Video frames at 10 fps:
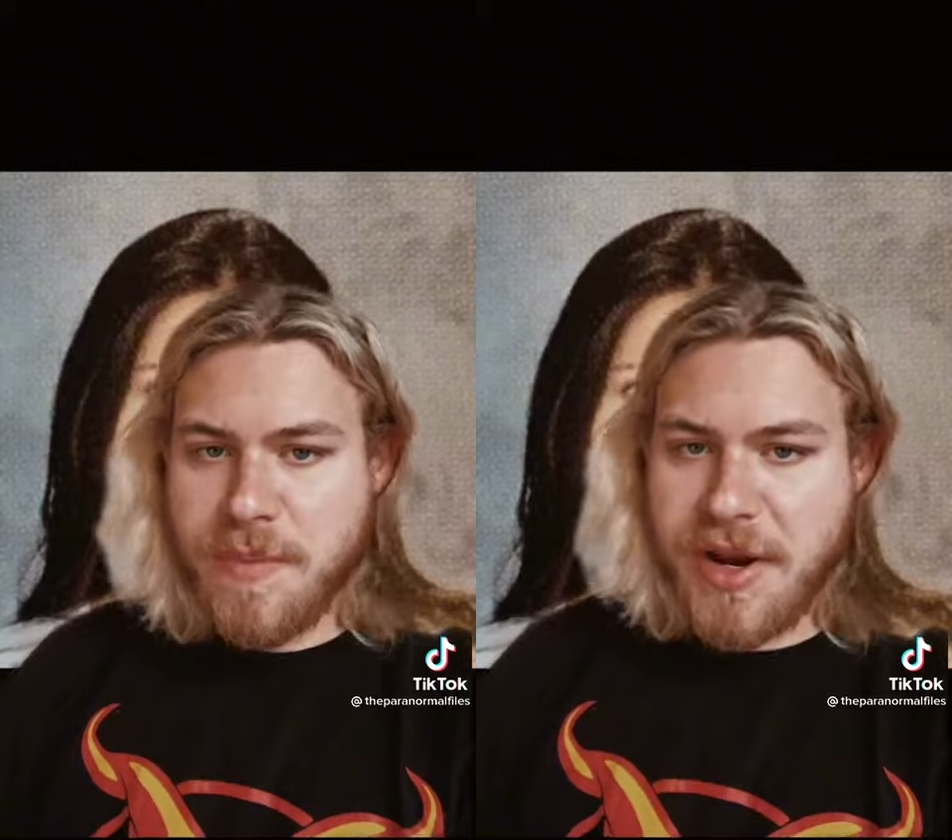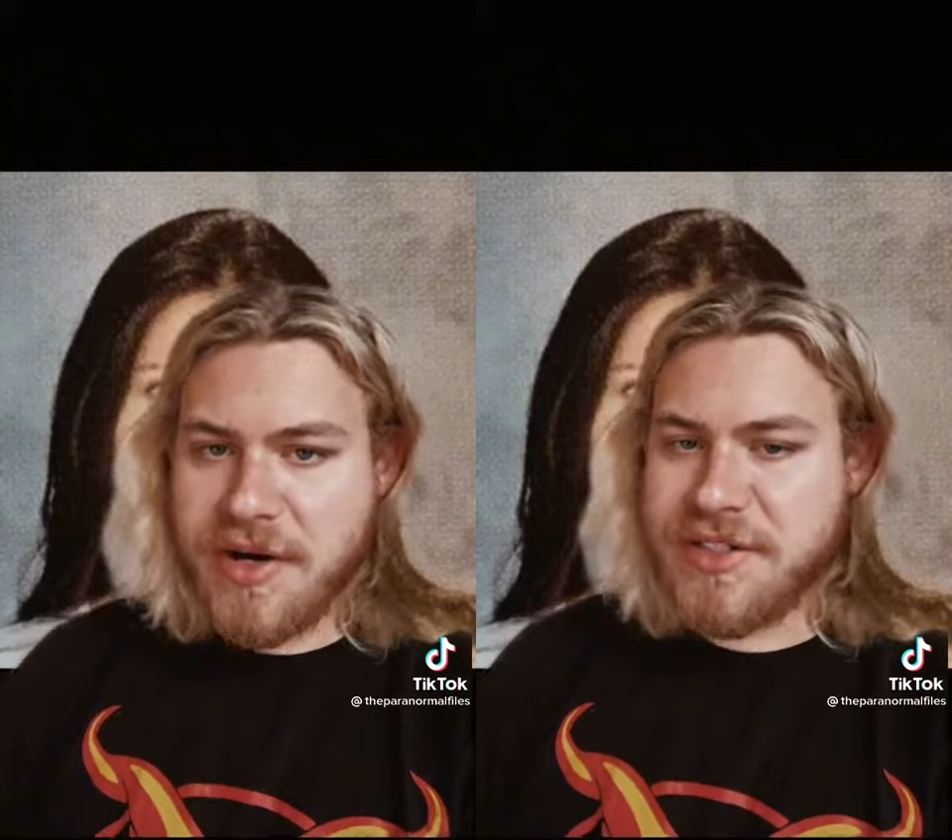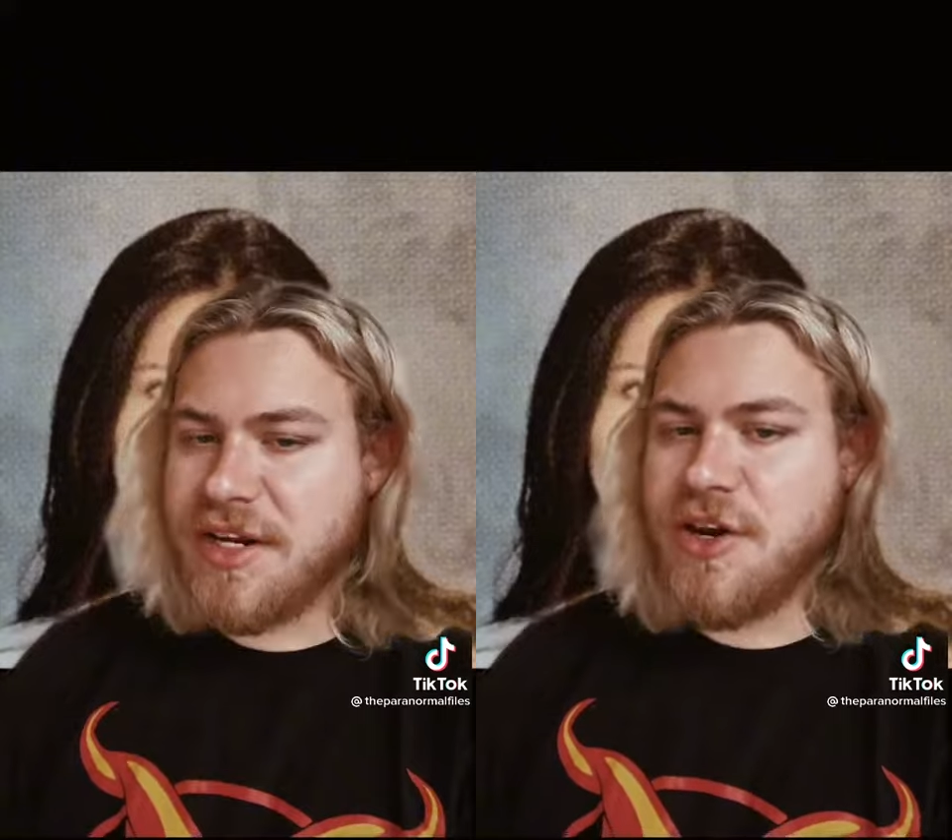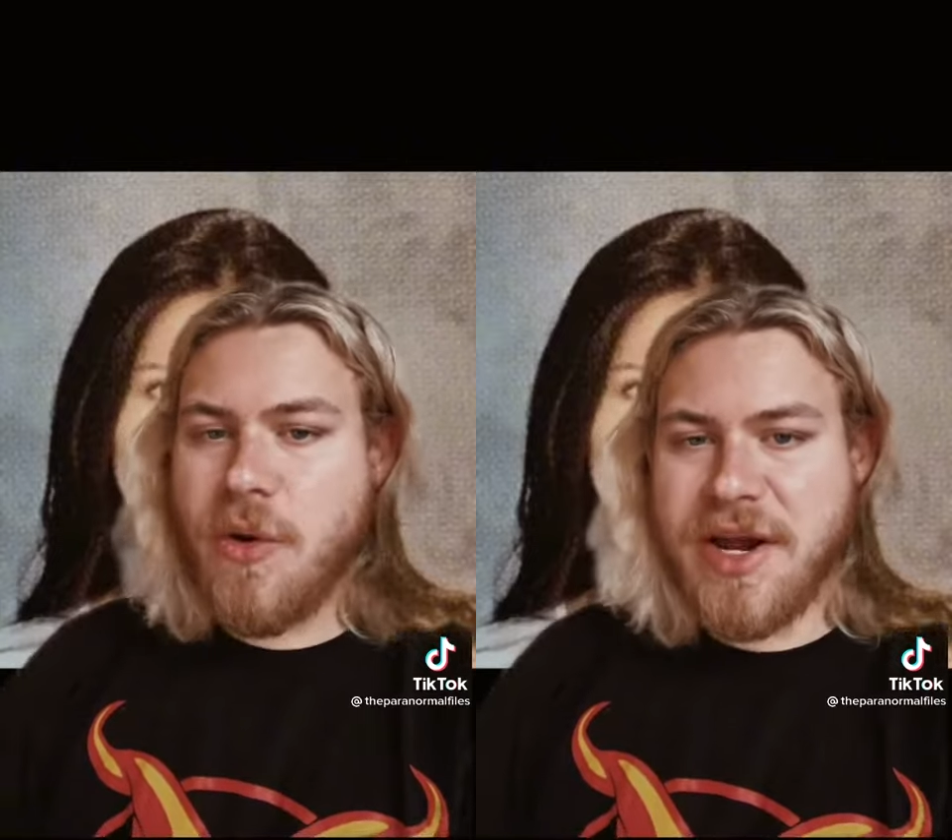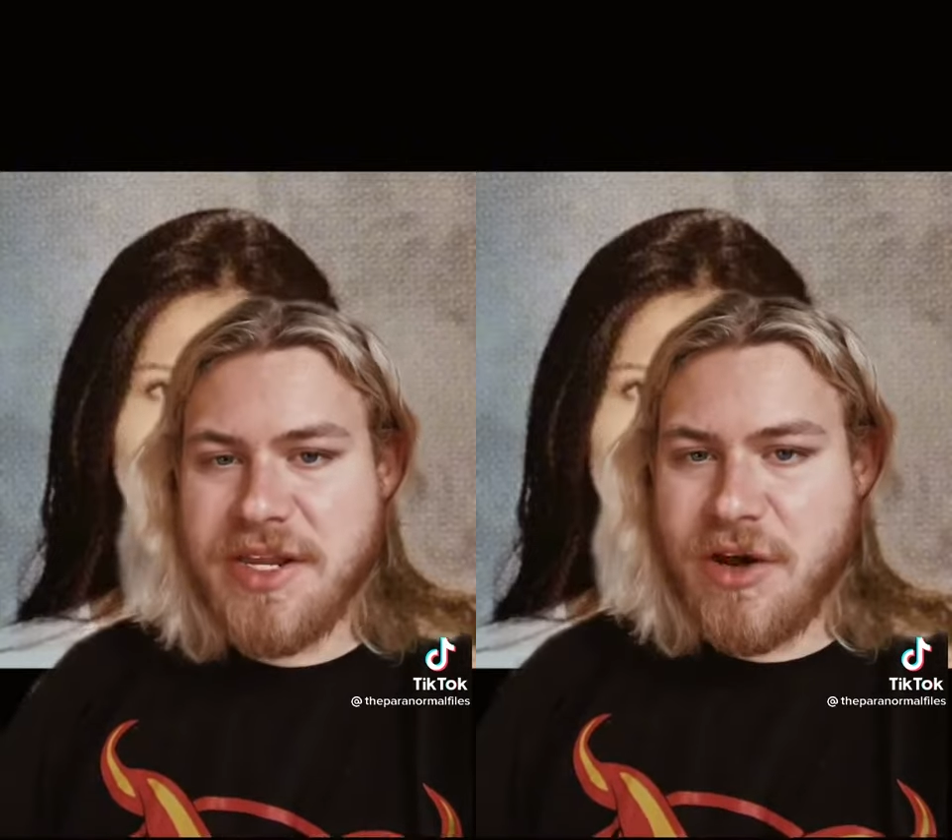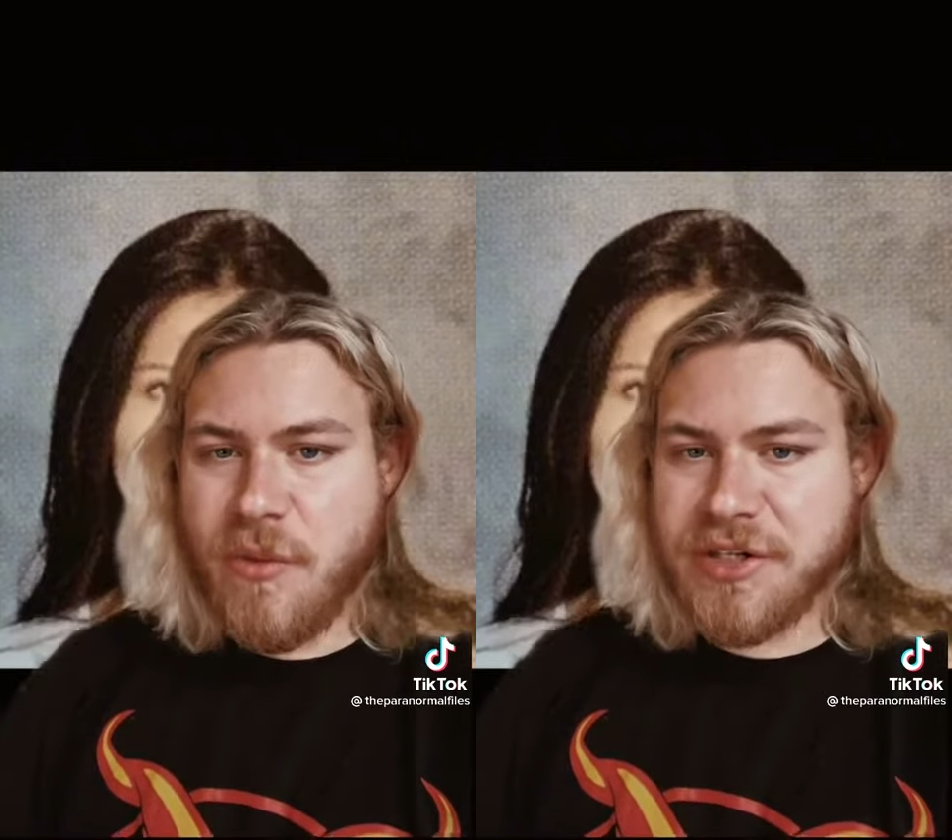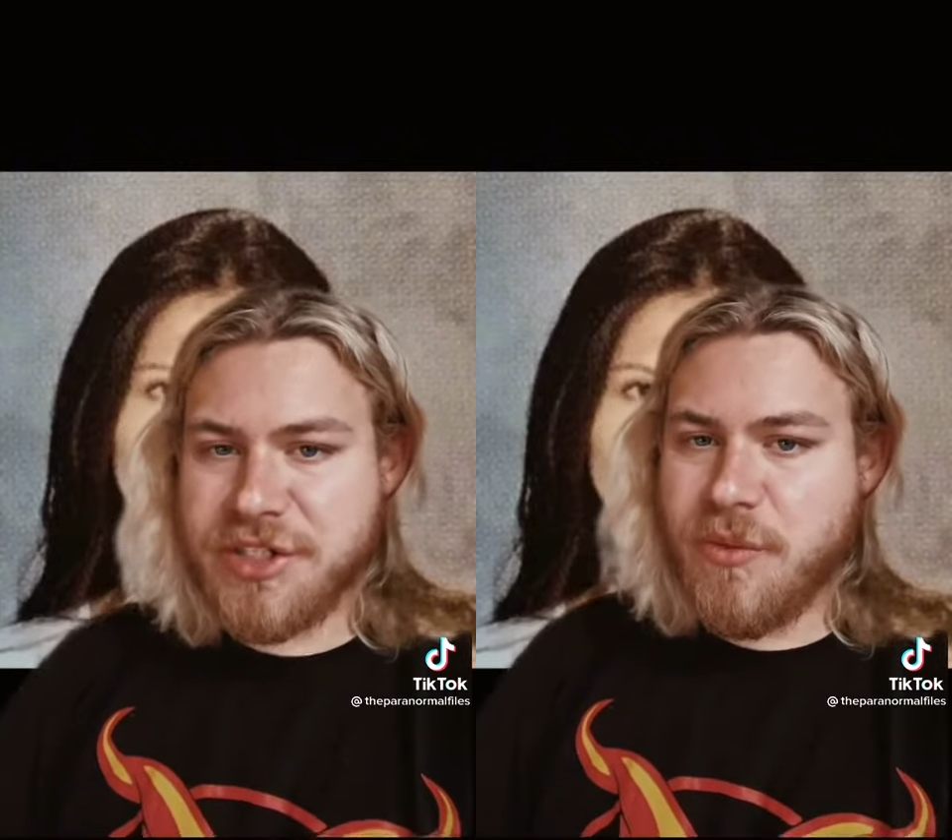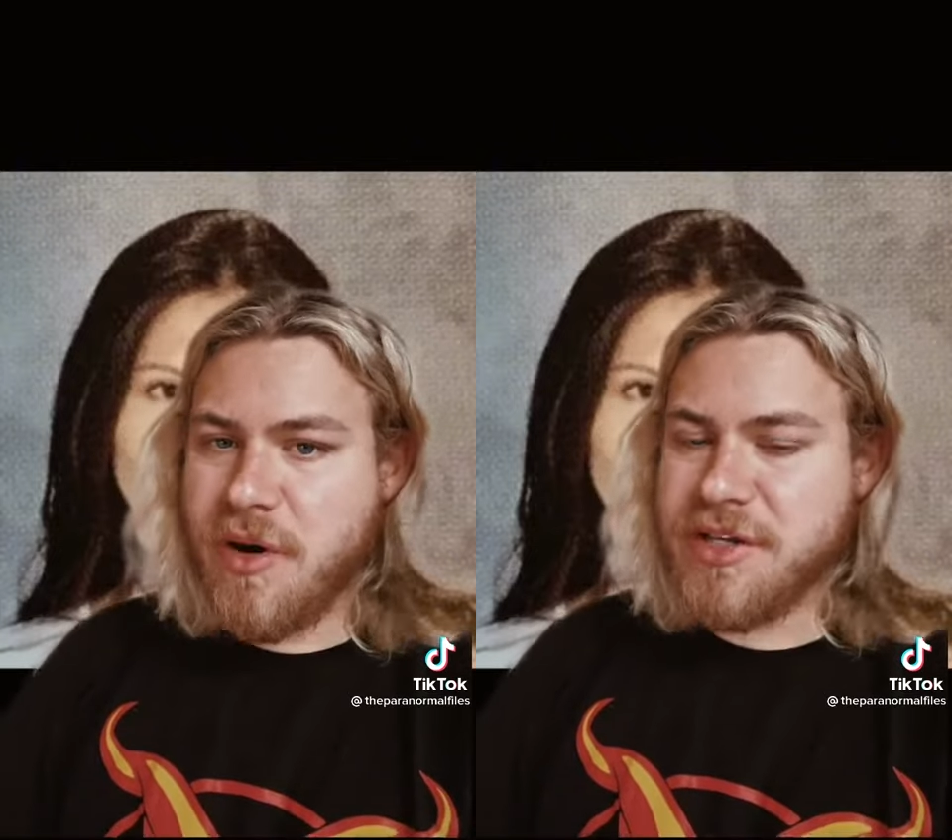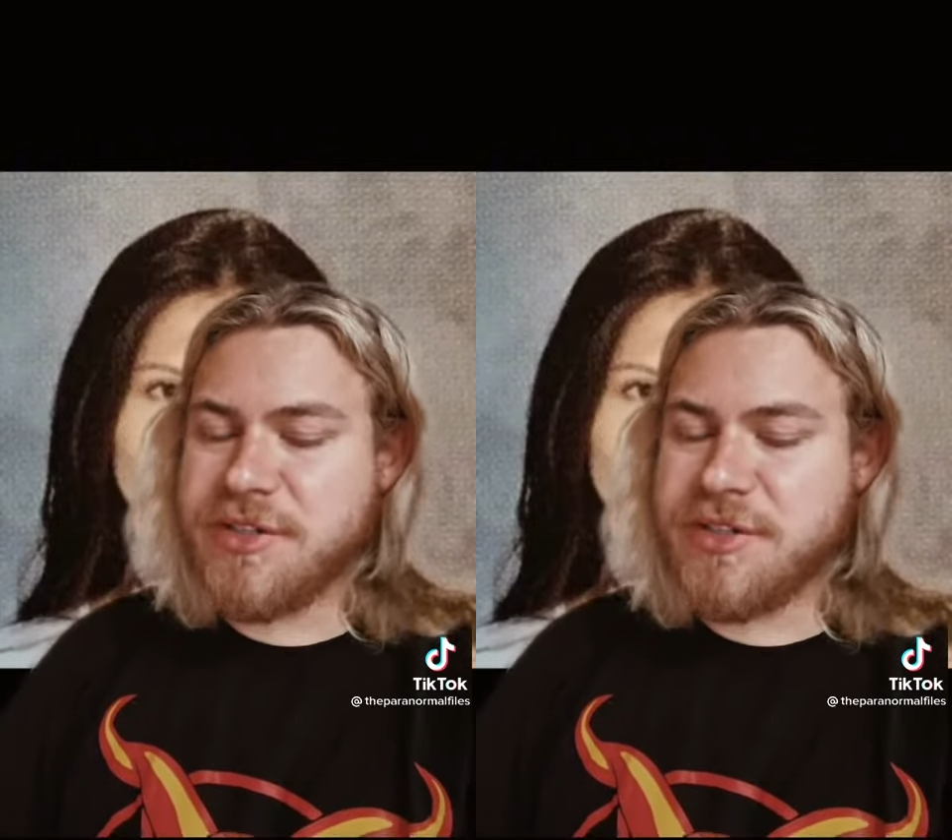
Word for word: parents had no idea where she was,